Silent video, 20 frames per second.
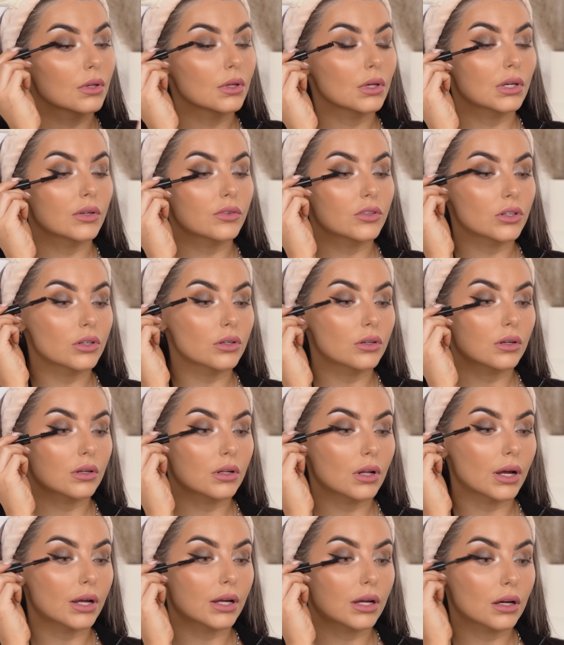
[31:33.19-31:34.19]
It gives you
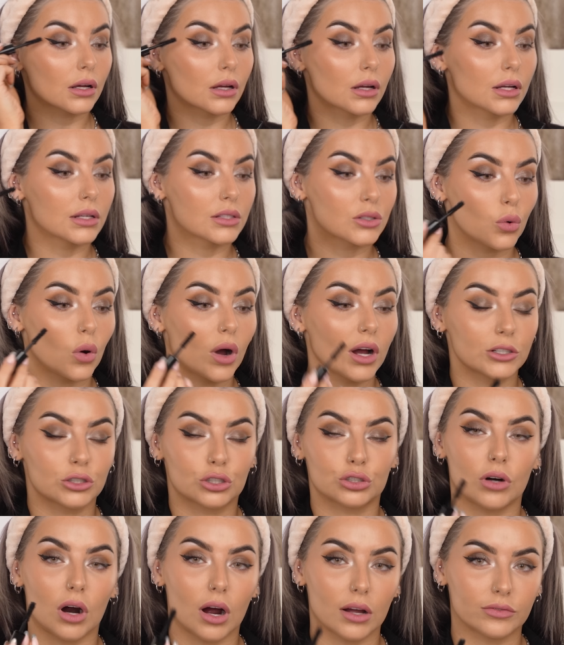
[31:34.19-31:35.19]
like, it's quite a
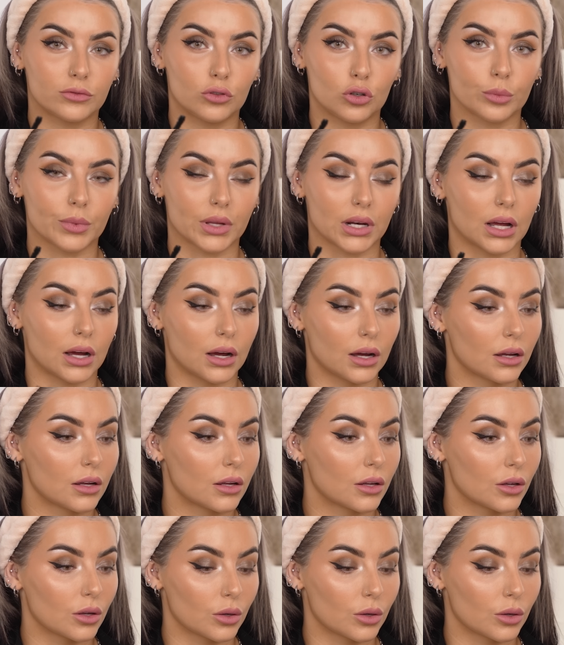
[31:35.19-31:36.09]
dry formula,